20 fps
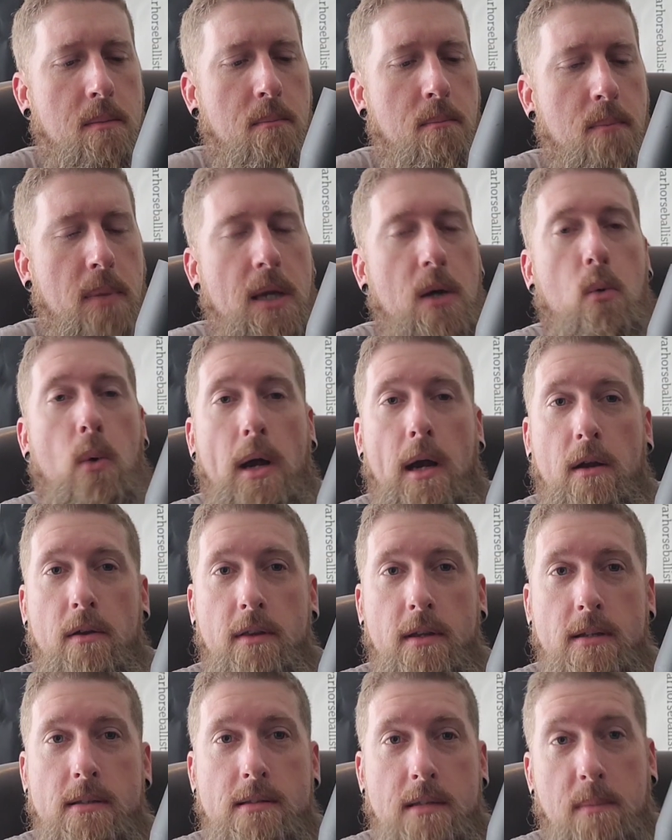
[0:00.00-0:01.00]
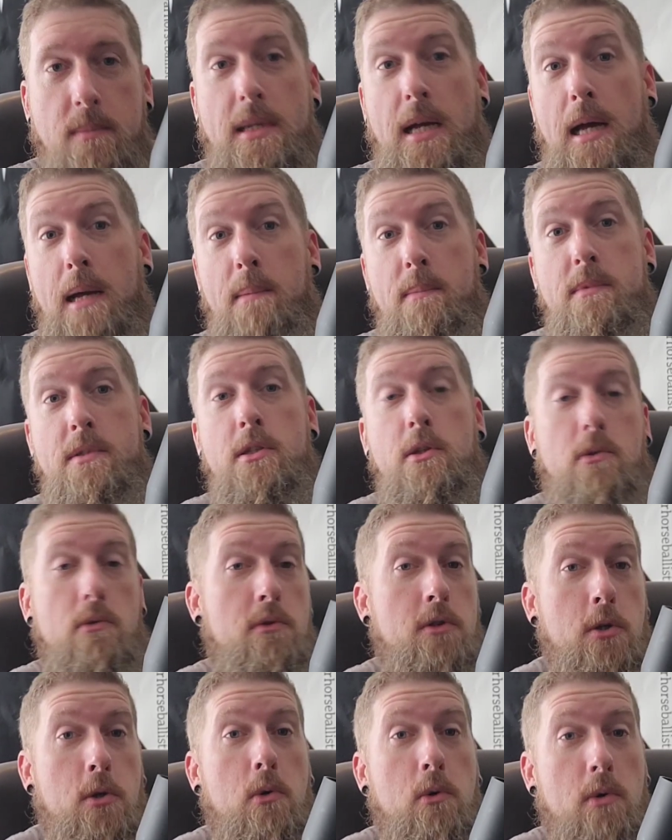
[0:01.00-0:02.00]
aware that sometimes you
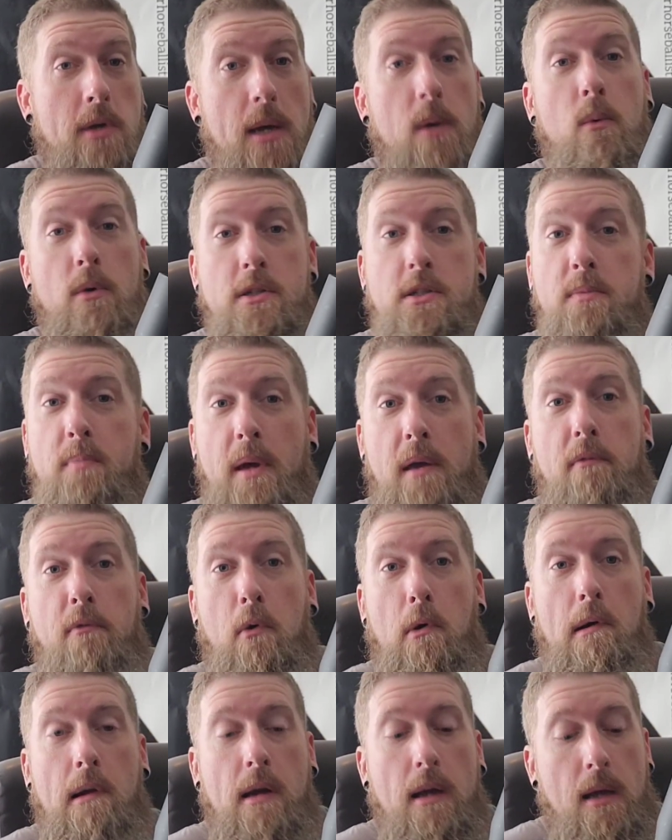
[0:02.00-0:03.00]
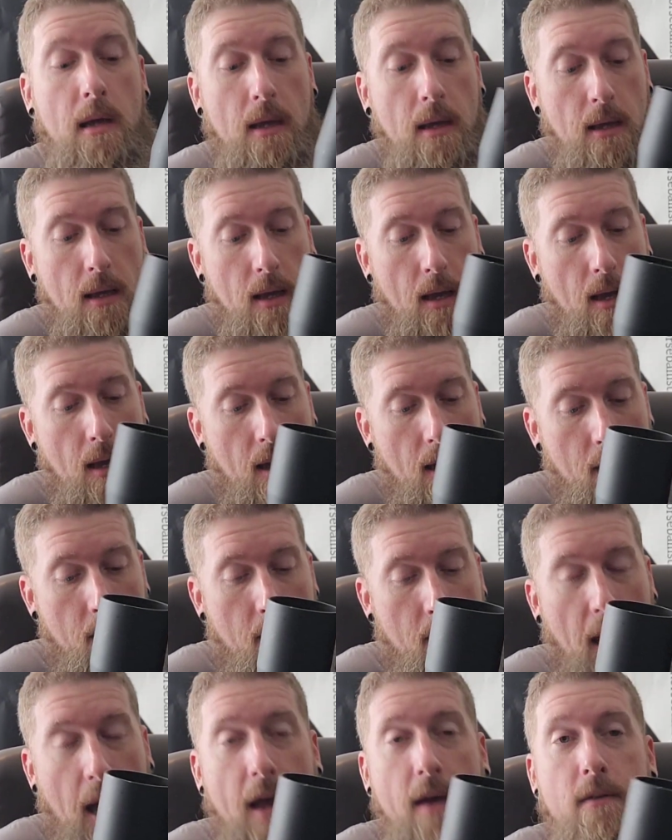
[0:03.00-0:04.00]
do get what you pay for.
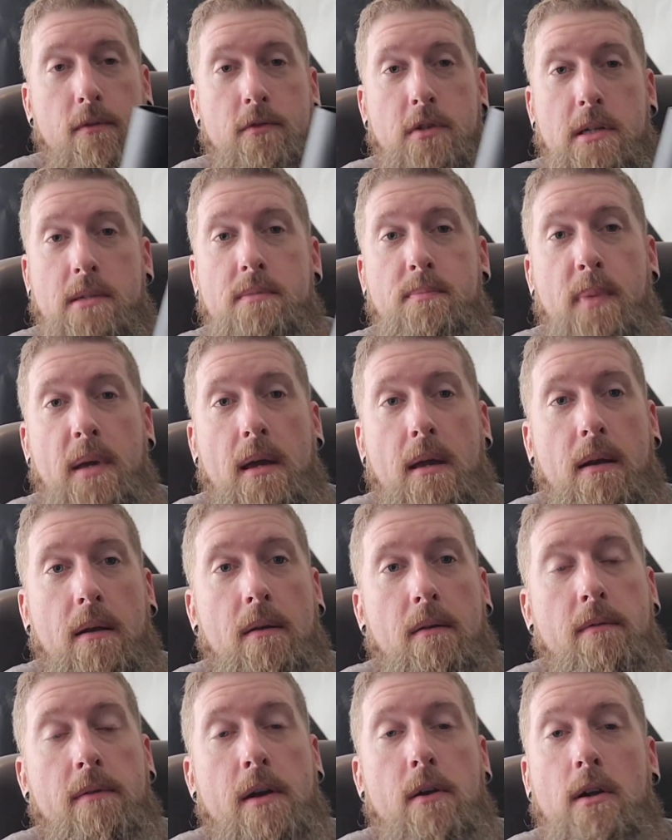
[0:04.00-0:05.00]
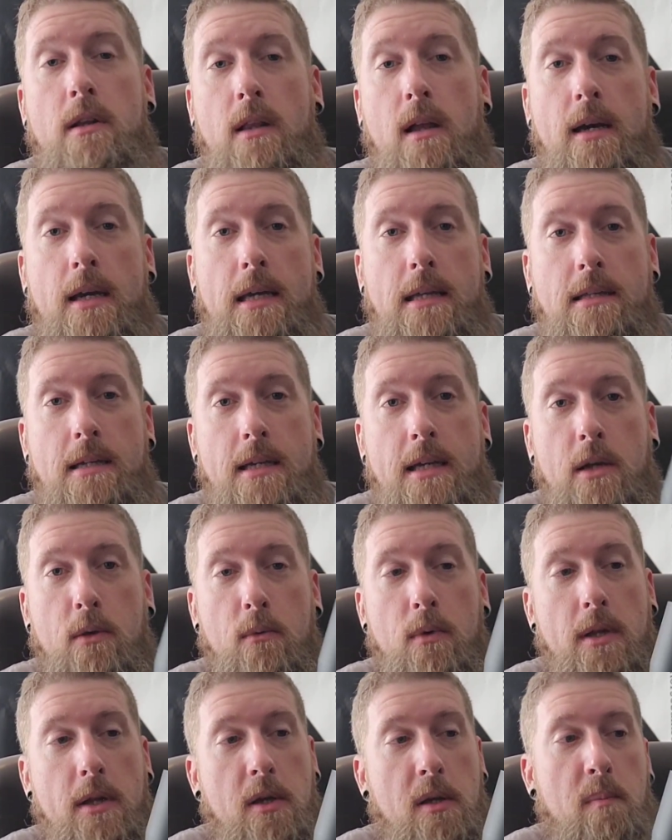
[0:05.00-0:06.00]
I've just been very lucky to get
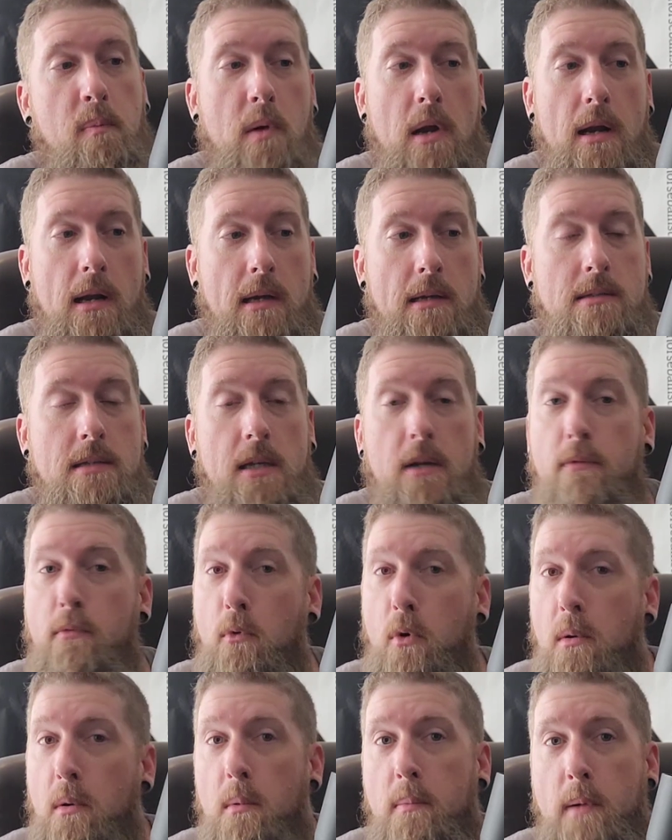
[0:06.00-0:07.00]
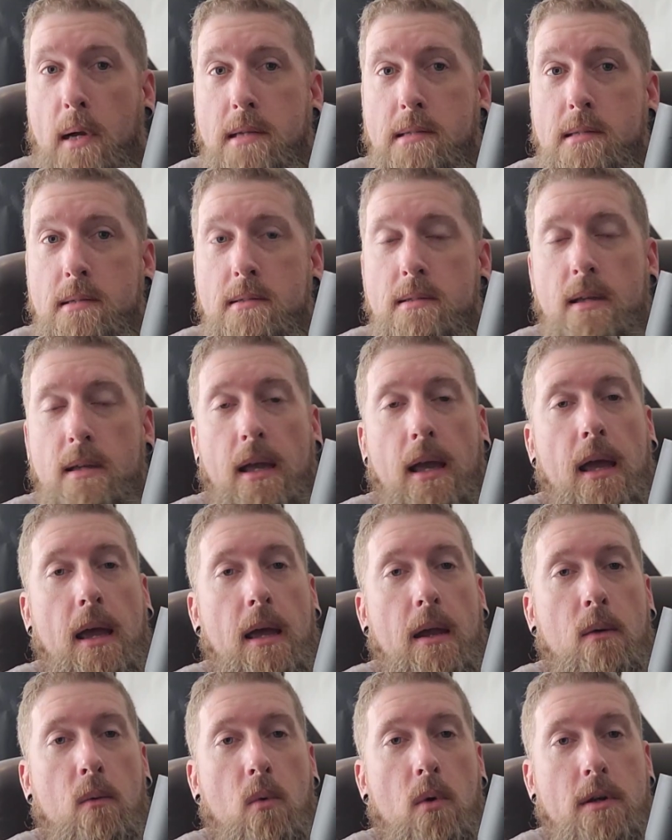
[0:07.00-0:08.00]
really good products at affordable prices
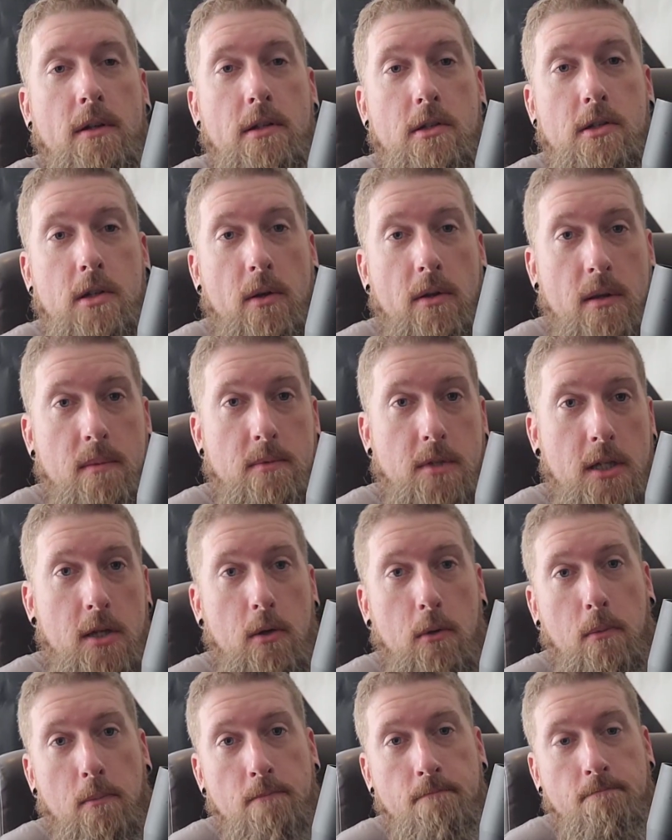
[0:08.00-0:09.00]
and want to show them to you.